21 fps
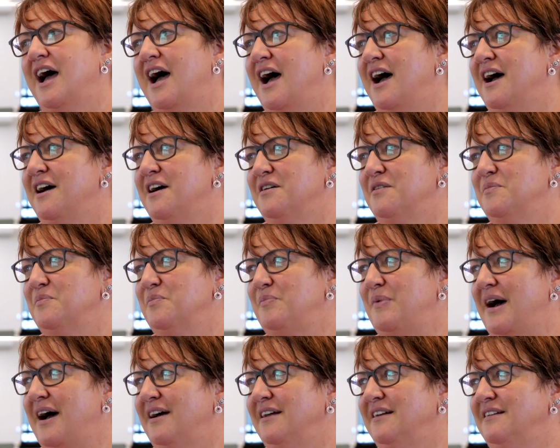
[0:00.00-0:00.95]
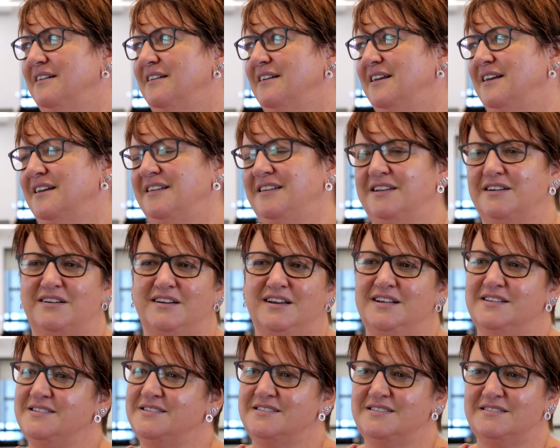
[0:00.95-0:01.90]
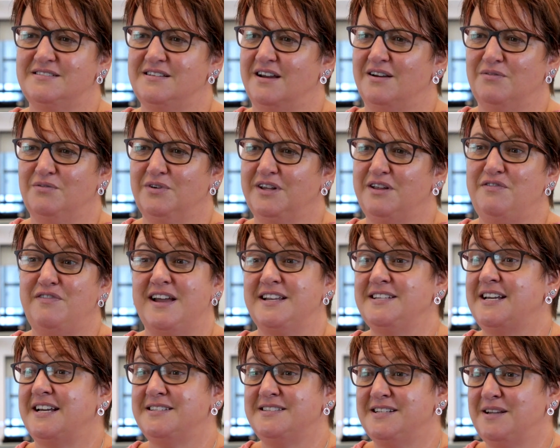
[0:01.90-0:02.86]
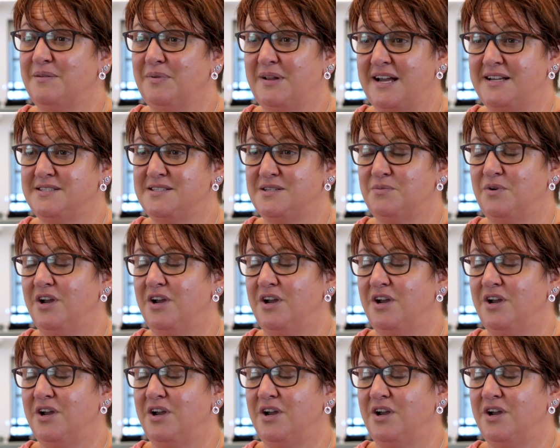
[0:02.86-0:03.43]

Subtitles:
but you know, it's a really fantastic place to